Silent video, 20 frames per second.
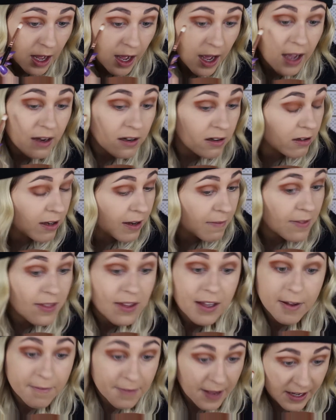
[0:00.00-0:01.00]
I don't even
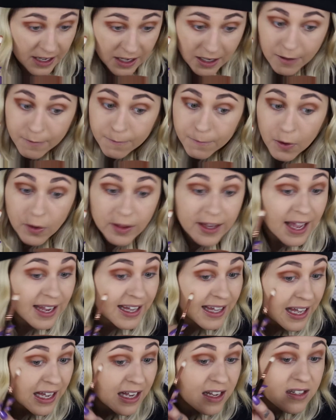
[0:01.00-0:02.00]
think I've had any
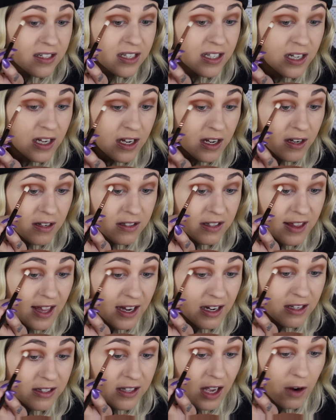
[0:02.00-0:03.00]
fallout yet. So
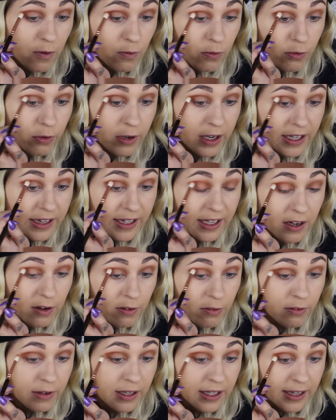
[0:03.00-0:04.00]
that is really,
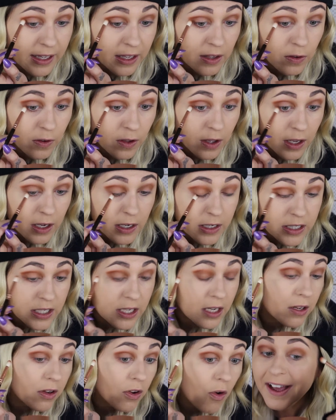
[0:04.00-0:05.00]
really good.
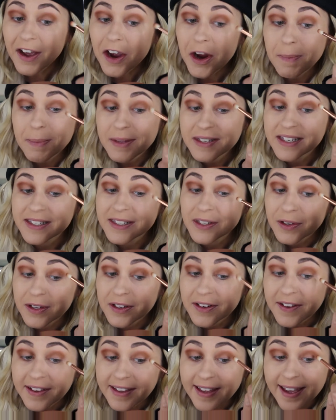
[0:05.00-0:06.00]
I hope this is
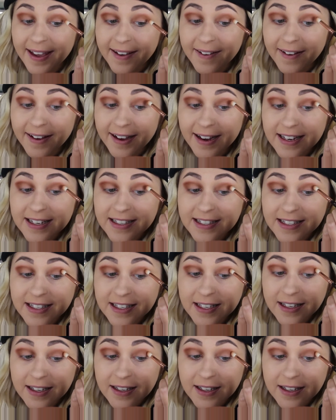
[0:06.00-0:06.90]
looking okay, guys.